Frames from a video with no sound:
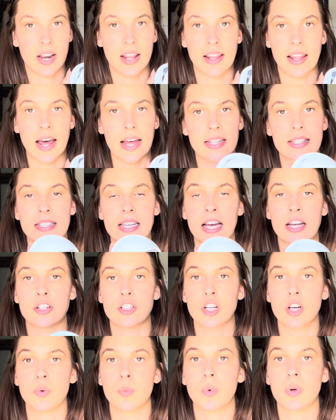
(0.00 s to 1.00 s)
and that
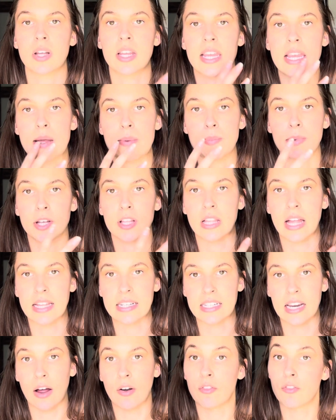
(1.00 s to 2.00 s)
suction will keep your
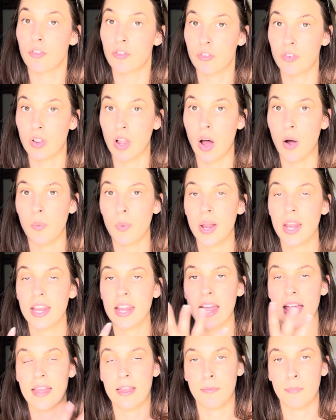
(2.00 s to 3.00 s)
letdown flowing
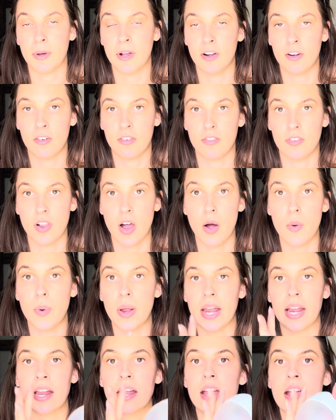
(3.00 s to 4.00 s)
and the milk
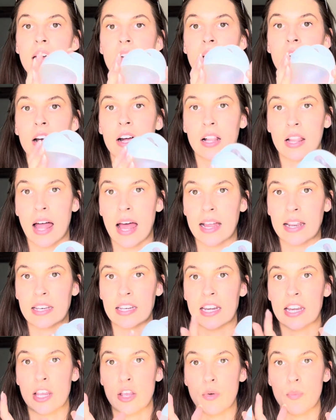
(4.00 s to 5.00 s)
flowing,
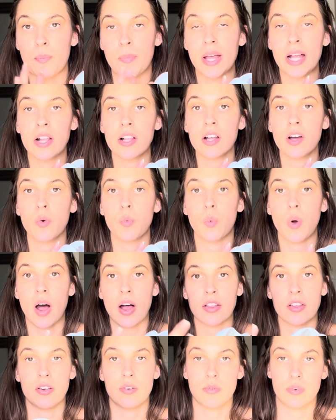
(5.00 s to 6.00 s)
collecting you milk while
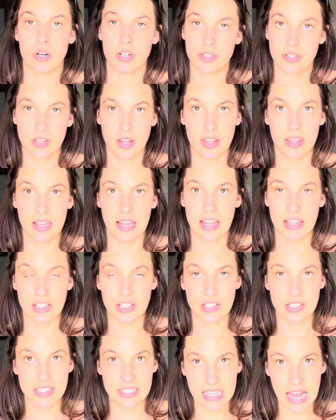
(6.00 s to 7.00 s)
you nurse on the other
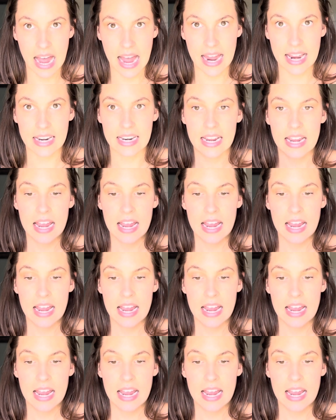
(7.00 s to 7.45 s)
side.